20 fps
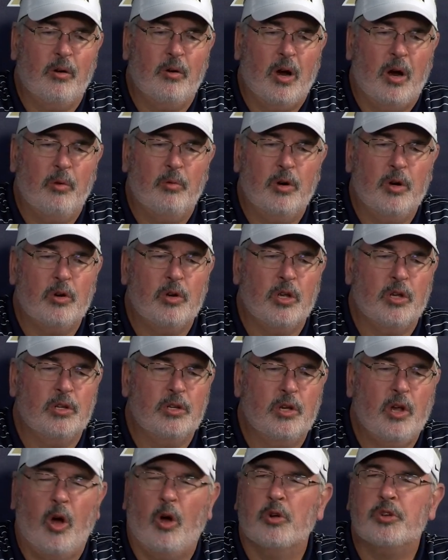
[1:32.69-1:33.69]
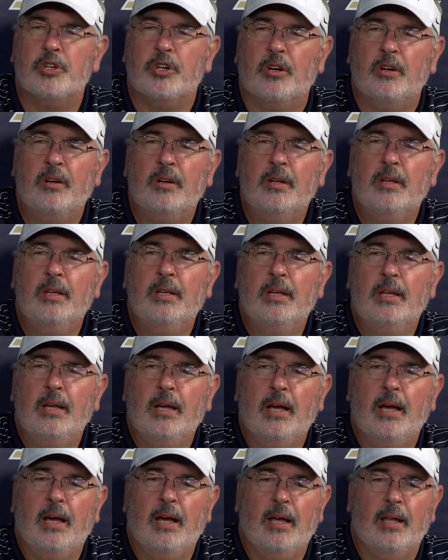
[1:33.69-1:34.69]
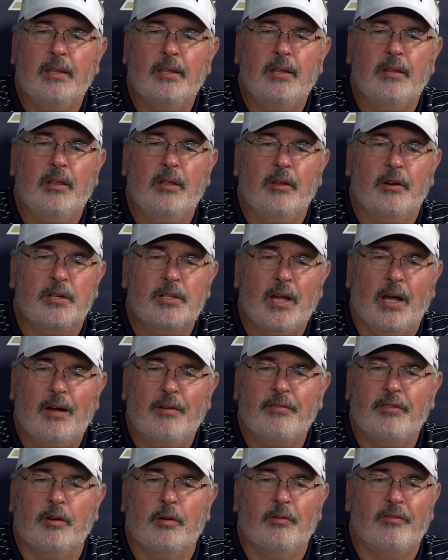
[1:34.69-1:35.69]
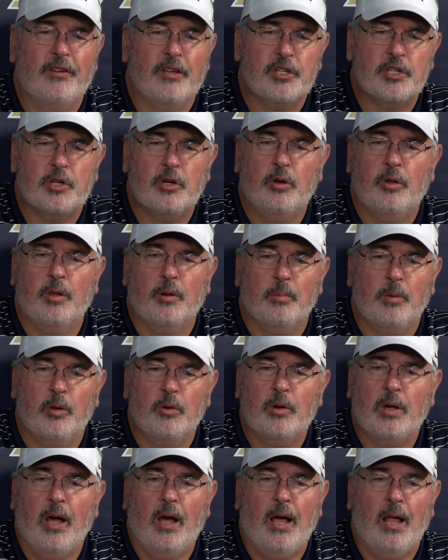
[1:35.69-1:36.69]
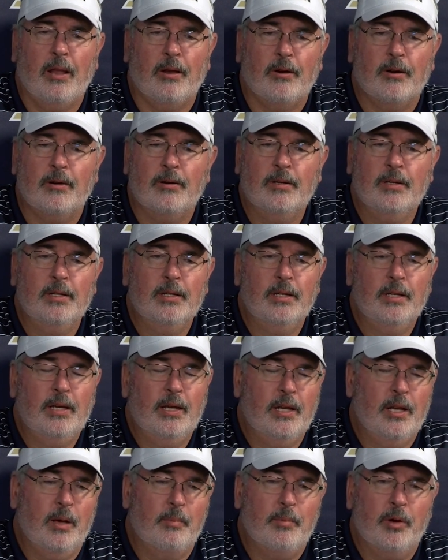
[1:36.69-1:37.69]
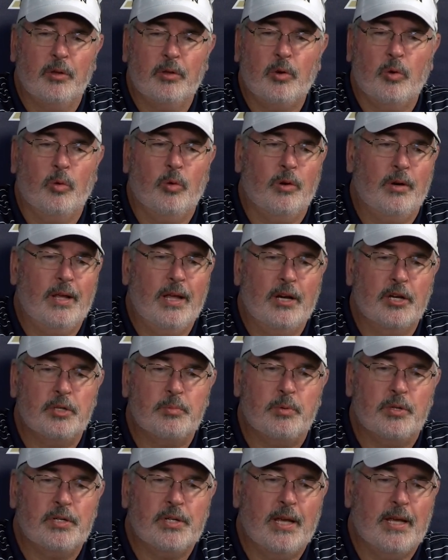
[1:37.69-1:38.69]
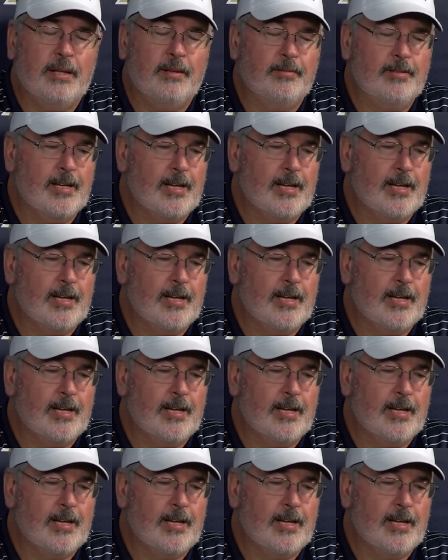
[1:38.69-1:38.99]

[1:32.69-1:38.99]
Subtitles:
a real good culture. They're tough, they're physical, they're blue collar. You know, both coordinators present,